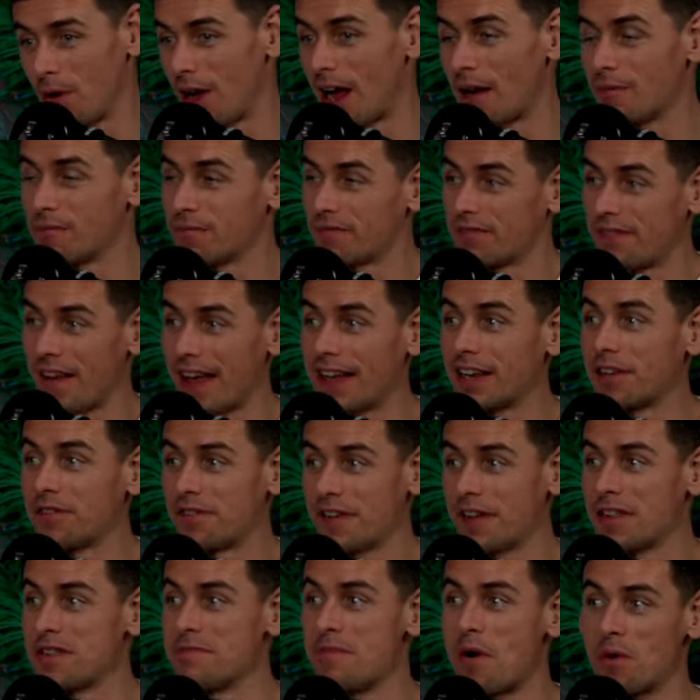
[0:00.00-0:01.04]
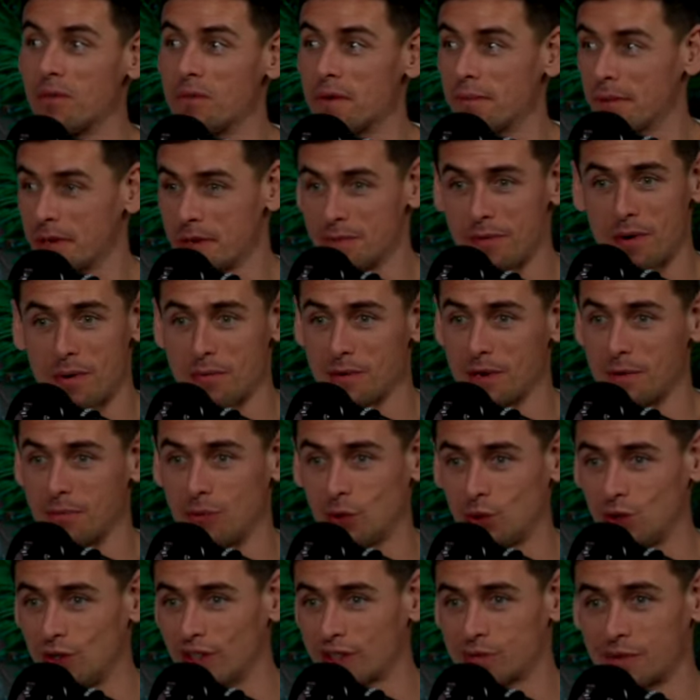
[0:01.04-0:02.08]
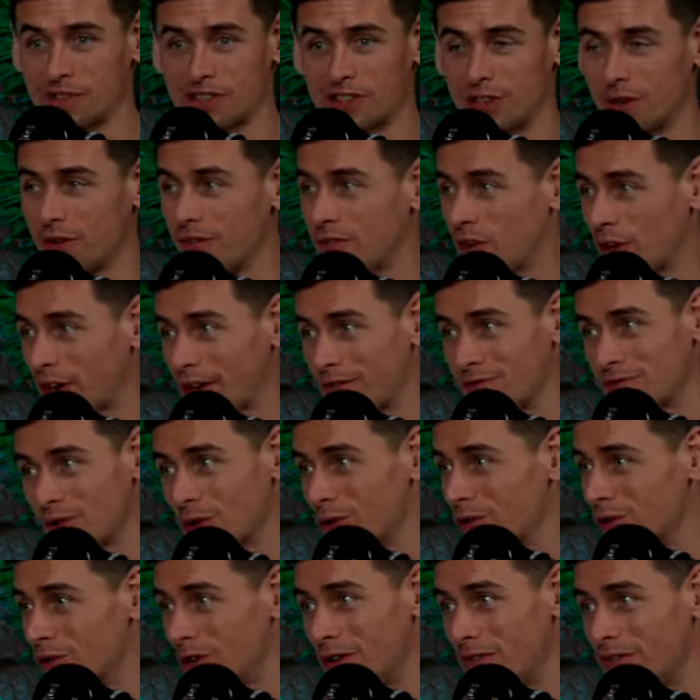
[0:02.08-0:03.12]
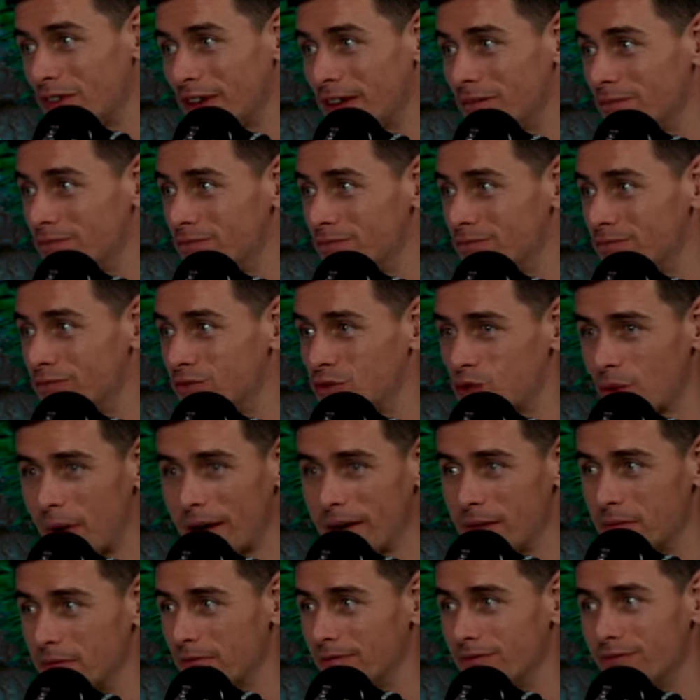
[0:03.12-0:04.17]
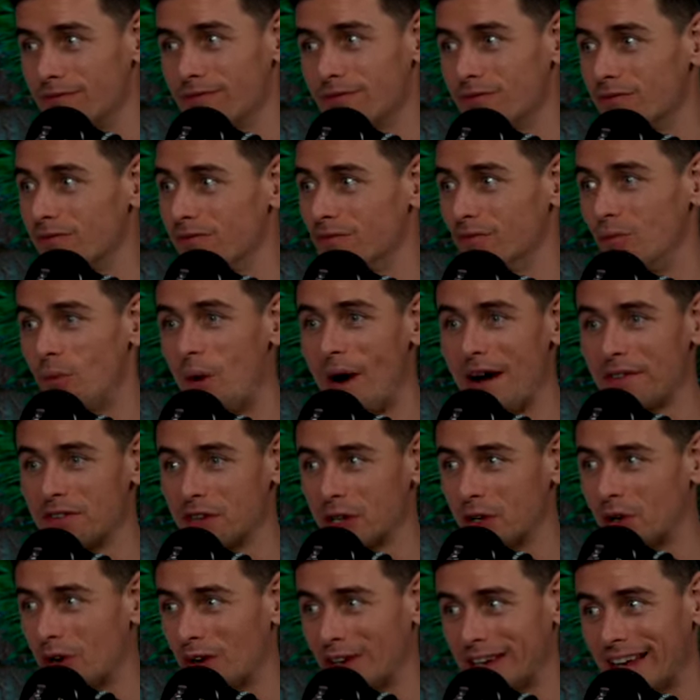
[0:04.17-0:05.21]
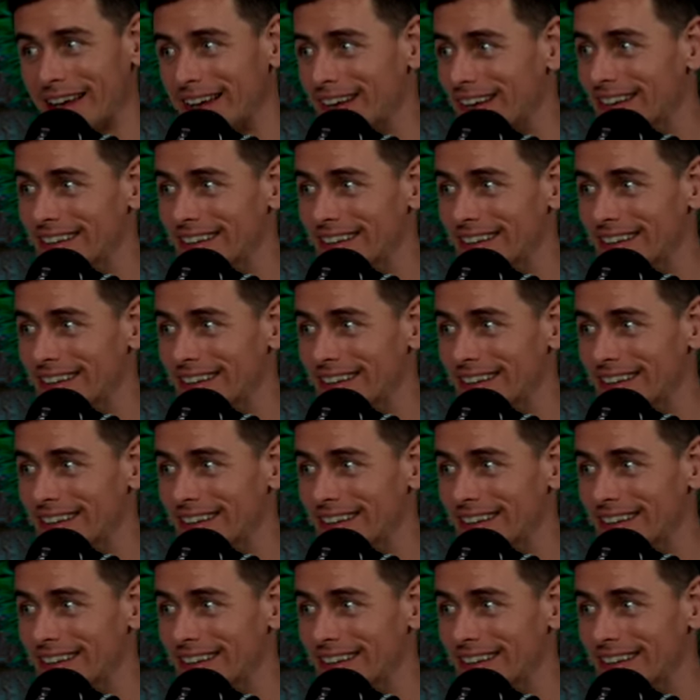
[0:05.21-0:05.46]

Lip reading: I'm fairly fit at the moment, but you put me in a pool and ask me to do fucking front crawl for 20, whatever you call it.